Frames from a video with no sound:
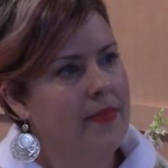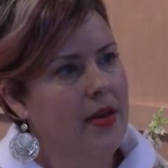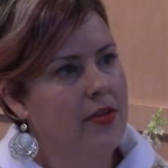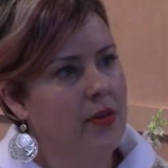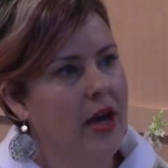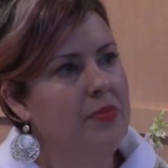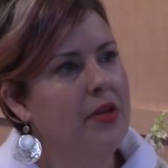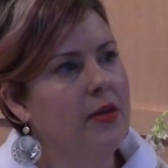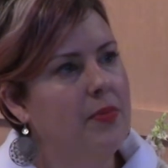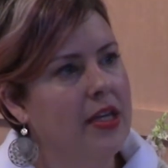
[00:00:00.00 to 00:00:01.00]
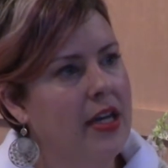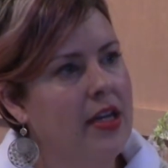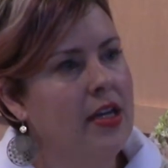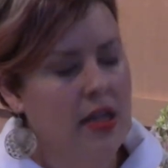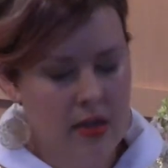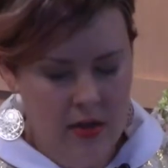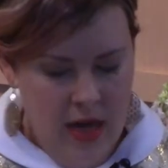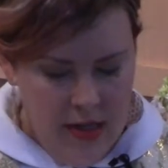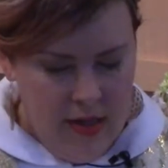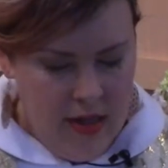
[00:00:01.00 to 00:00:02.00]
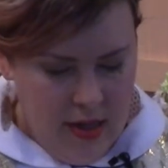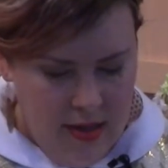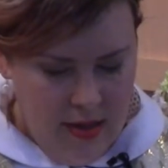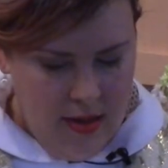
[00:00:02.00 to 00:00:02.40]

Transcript: There might be a beginning in your ending.